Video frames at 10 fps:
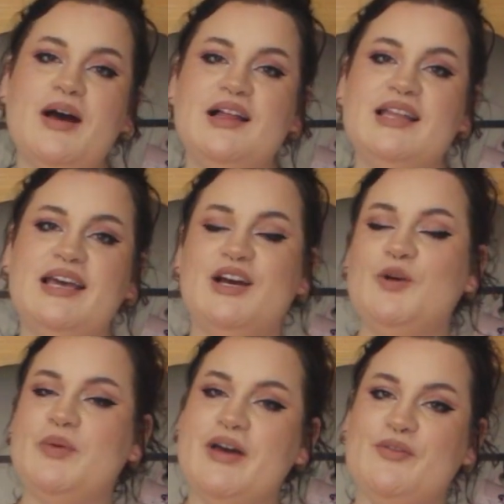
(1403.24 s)
well, and I
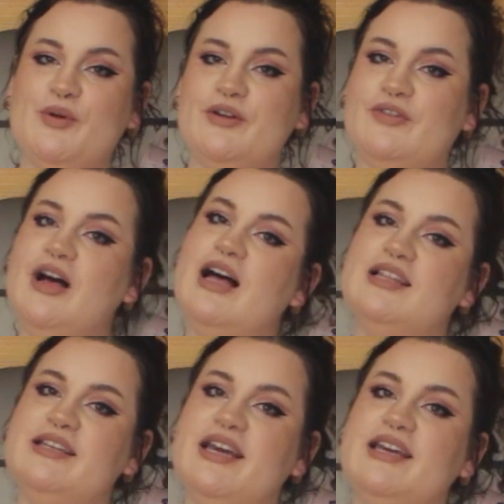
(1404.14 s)
hope you have a wonderful
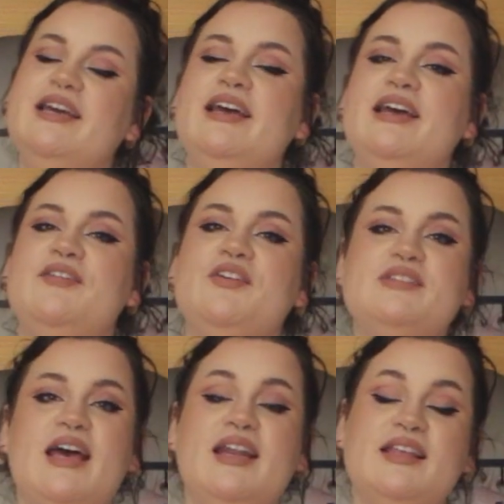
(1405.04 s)
holiday. If
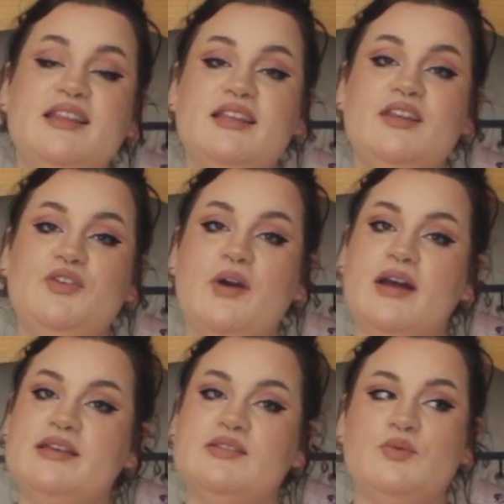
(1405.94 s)
there's anything that you
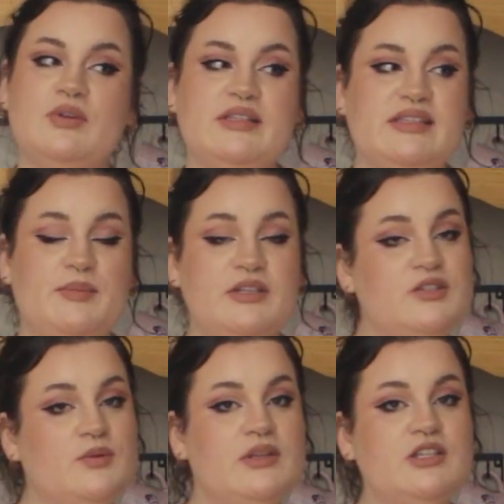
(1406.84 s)
guys want to see me
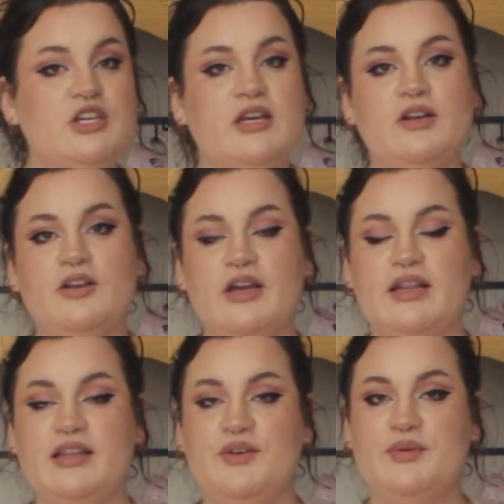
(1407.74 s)
do on the channel or
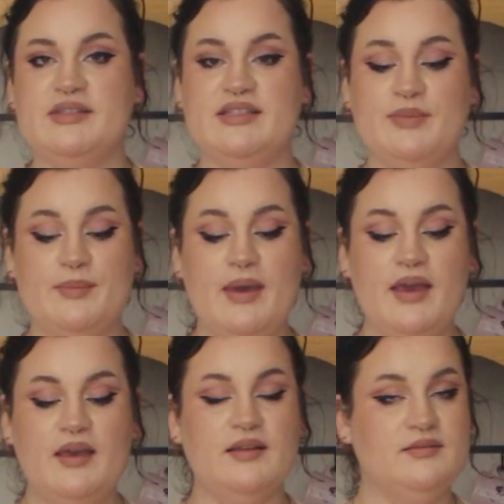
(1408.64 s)
anything you want to see me
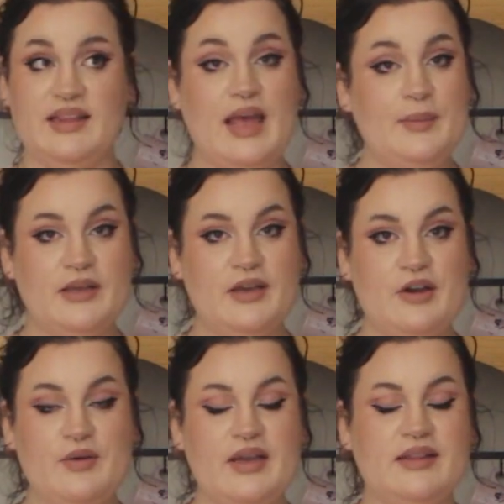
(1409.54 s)
make, let me
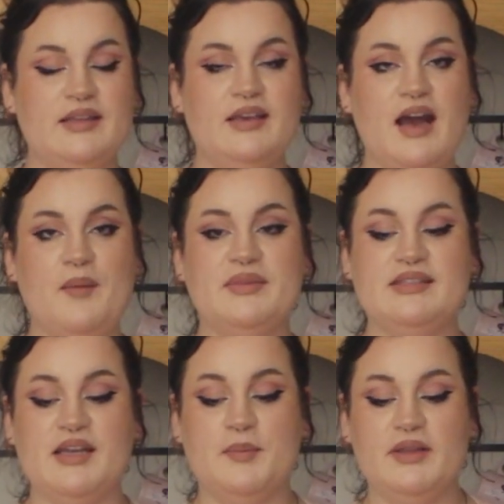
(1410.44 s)
know in the
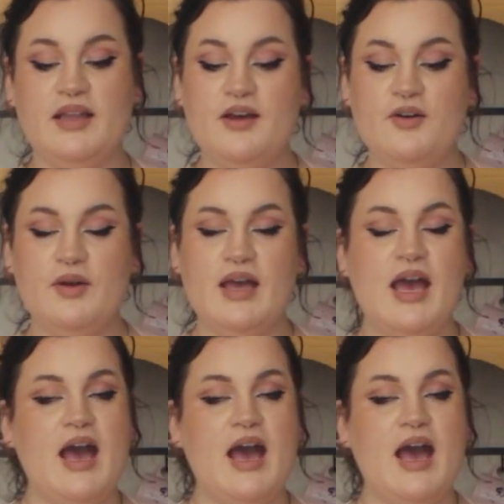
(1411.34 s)
comments down below.